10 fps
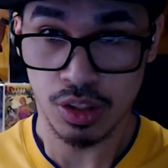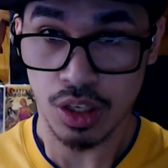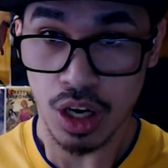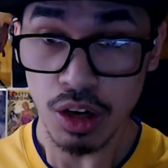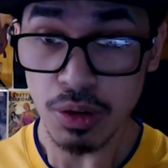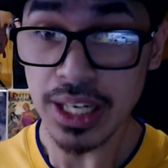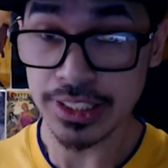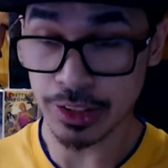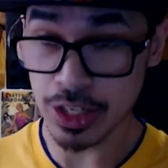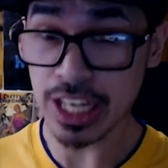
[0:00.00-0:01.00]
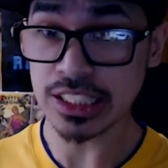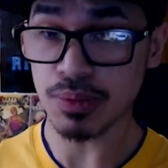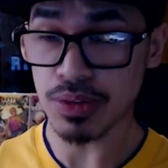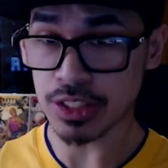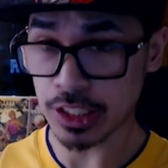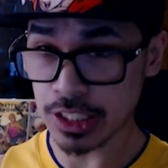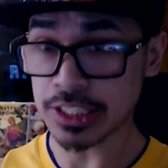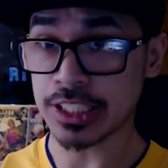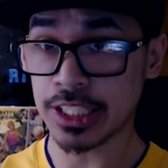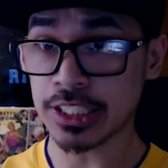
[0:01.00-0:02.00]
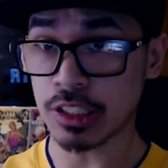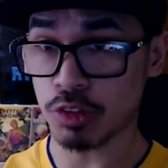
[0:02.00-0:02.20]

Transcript: Alright, so next up on the list is, of